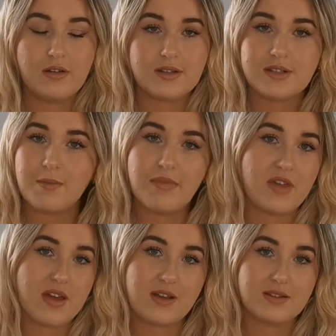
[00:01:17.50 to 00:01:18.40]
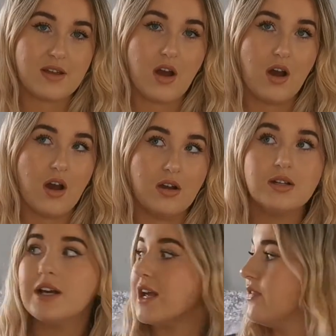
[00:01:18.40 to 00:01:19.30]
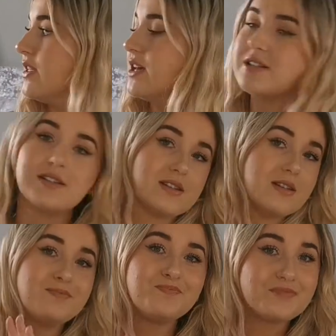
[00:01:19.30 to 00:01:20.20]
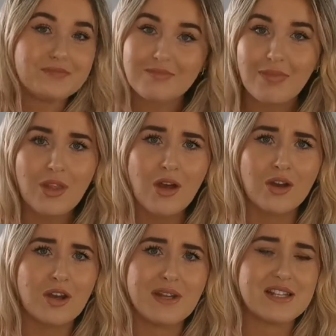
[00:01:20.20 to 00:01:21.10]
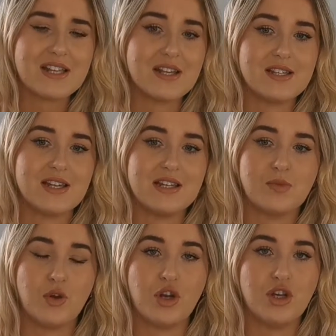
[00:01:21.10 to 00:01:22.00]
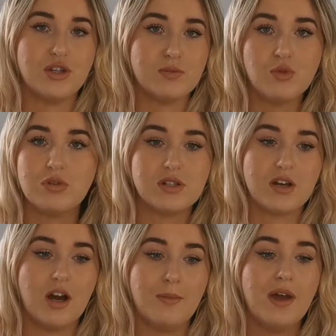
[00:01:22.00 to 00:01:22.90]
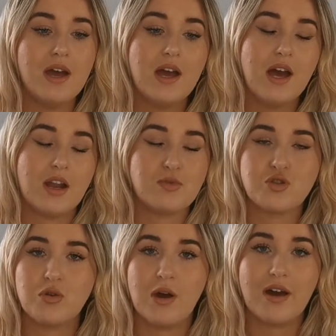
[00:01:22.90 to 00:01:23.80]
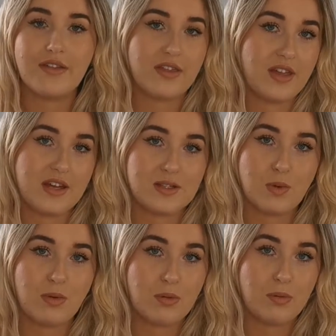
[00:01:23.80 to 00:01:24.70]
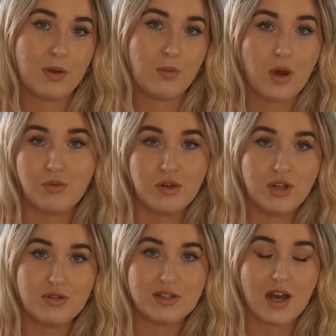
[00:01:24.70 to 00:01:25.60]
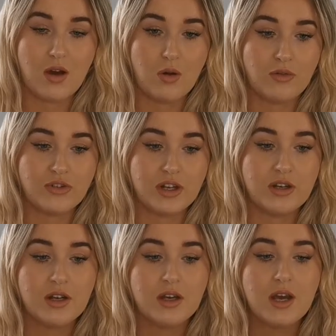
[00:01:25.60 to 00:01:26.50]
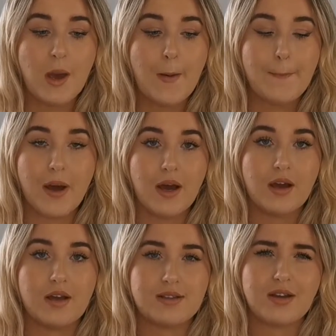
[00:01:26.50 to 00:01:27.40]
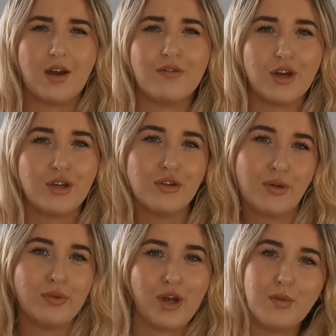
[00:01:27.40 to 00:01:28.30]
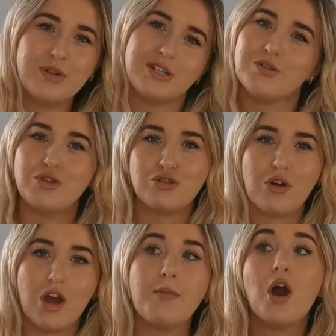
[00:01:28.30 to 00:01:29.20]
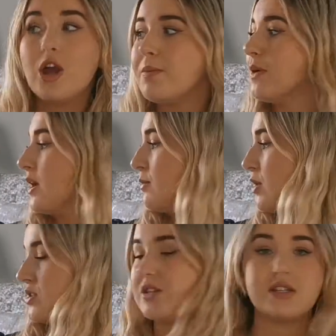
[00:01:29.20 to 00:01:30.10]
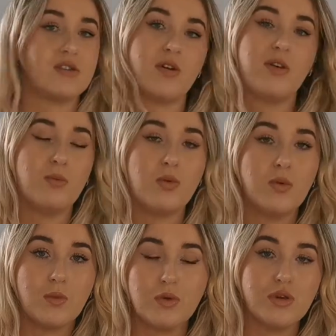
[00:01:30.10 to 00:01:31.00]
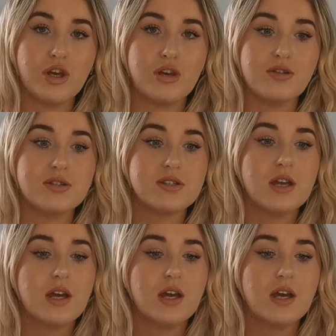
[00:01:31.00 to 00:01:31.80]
some things are in this are going to be necessities and we're going to use them all the time. I'm sure other things we probably won't use that often, but it's kind of like you don't know until you try. I'm hoping most of the stuff that we bought we will use,